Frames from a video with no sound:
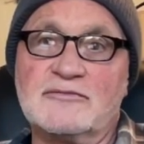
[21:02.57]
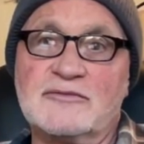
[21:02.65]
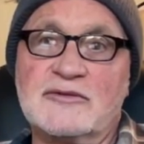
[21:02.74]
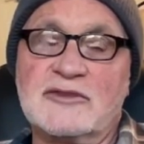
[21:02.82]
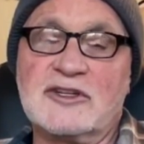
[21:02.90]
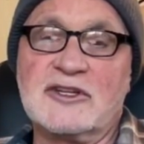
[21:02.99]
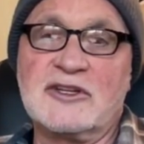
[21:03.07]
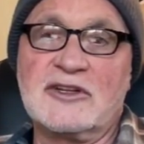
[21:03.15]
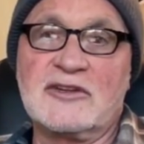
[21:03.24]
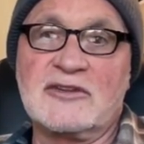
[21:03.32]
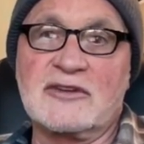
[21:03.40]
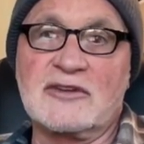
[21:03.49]
It
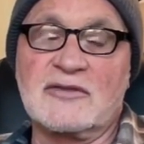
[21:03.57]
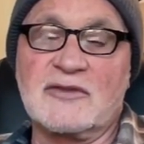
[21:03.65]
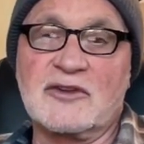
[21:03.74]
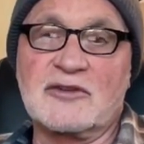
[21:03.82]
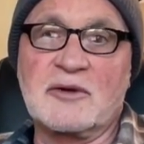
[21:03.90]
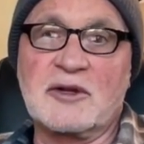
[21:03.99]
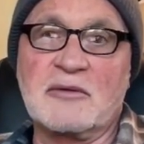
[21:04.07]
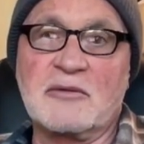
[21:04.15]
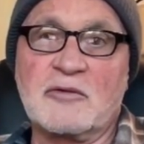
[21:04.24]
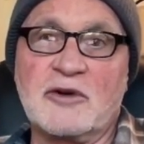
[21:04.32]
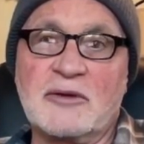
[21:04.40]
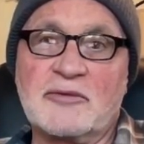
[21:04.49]
says visit me on my
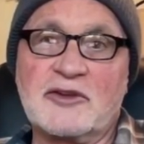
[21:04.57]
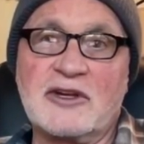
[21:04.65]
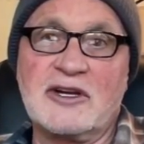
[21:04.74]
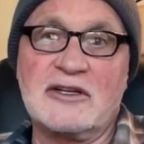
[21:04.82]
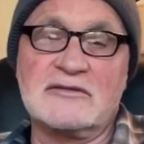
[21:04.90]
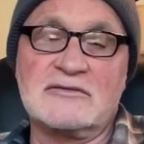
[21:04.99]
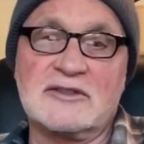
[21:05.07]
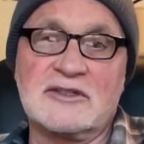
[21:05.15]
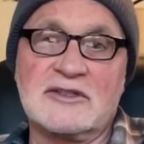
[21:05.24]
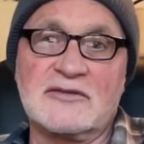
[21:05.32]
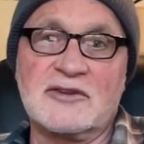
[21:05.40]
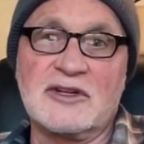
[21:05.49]
website
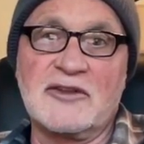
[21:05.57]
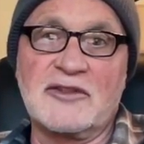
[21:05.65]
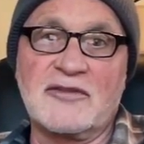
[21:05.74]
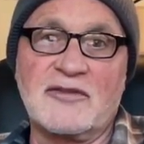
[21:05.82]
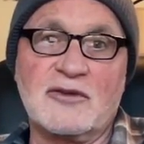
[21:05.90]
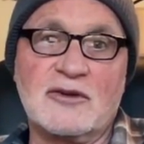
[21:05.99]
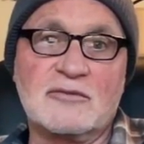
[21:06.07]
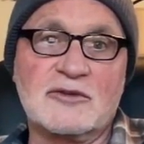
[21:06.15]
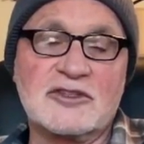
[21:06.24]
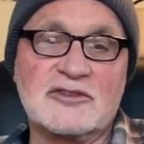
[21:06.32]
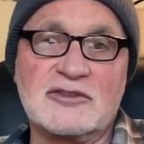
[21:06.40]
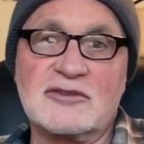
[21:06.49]
and fill out the form. We'll
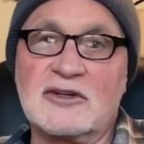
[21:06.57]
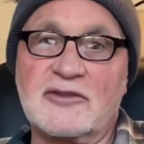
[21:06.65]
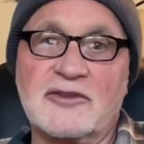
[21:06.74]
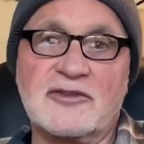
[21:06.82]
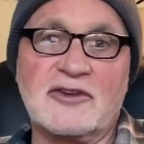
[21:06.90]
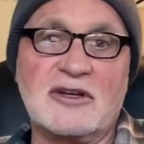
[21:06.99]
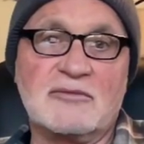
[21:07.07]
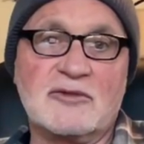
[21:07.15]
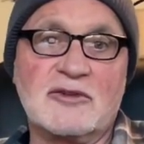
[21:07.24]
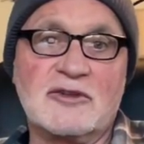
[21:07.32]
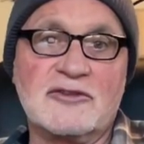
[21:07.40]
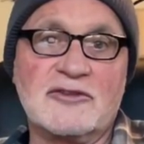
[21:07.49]
get you on the
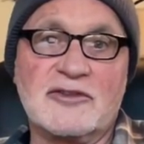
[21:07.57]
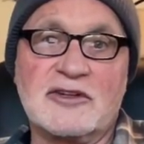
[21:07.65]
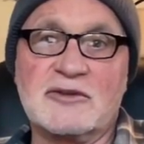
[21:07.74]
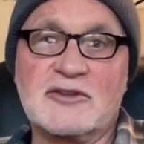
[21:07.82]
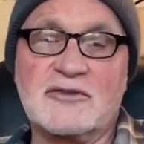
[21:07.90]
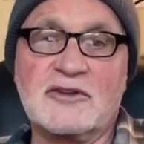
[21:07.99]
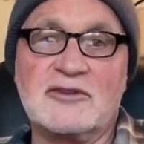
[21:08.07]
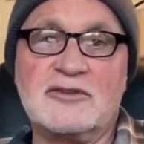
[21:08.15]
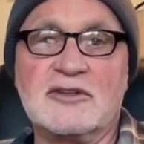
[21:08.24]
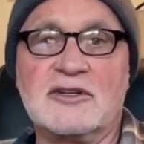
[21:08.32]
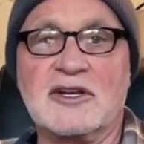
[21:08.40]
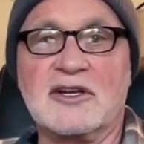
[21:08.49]
Jamboard and see how much fun you
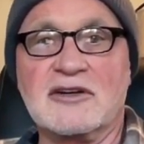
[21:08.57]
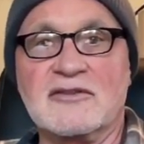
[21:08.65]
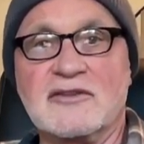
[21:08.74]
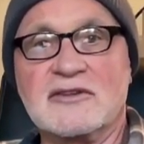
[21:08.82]
can have.